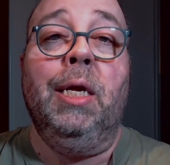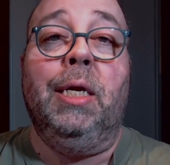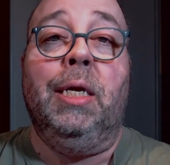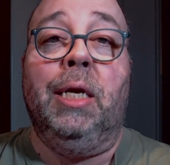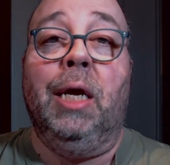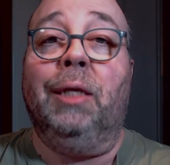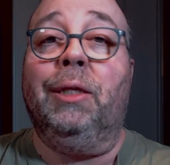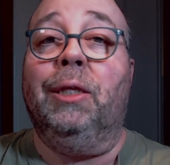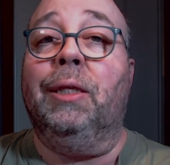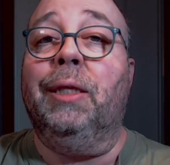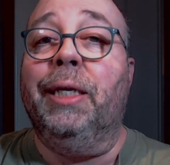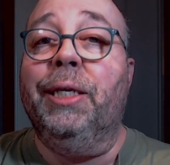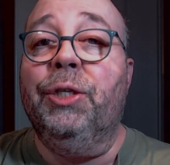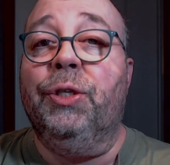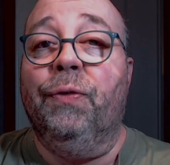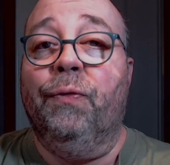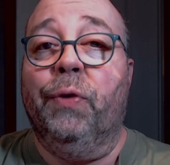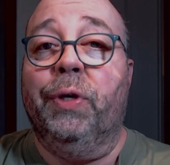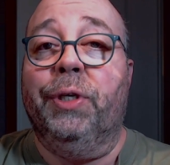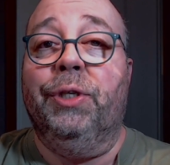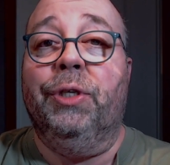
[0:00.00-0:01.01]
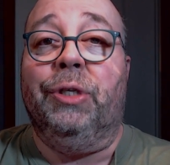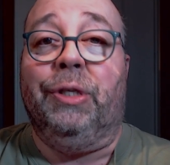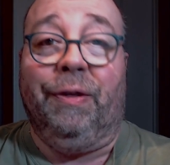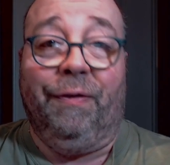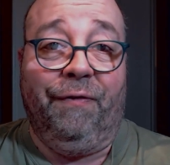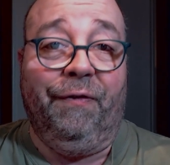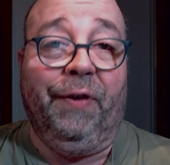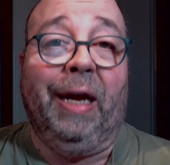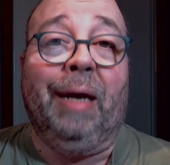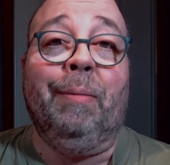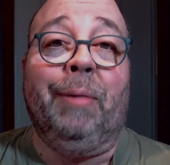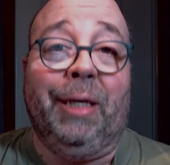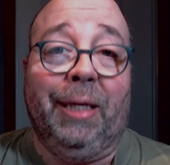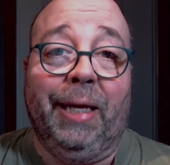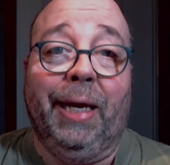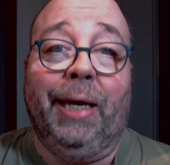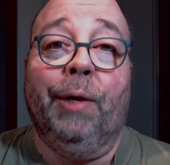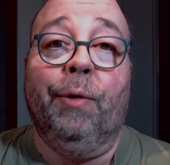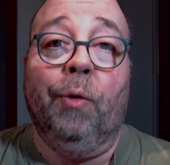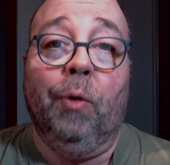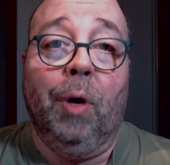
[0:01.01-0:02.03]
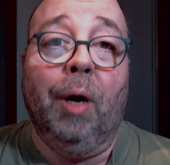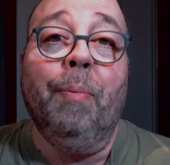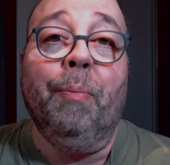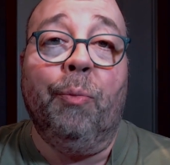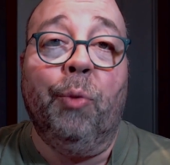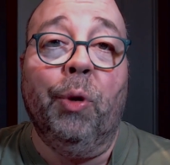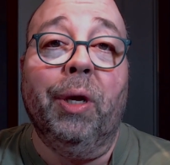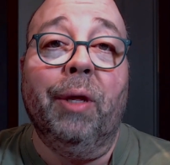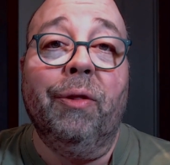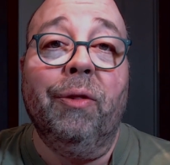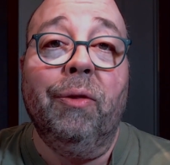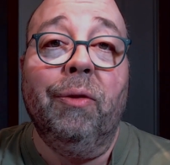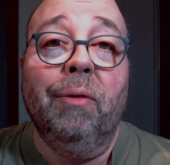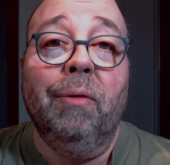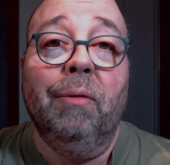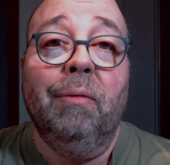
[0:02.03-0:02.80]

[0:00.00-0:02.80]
Not the least of which is the family they grew up with.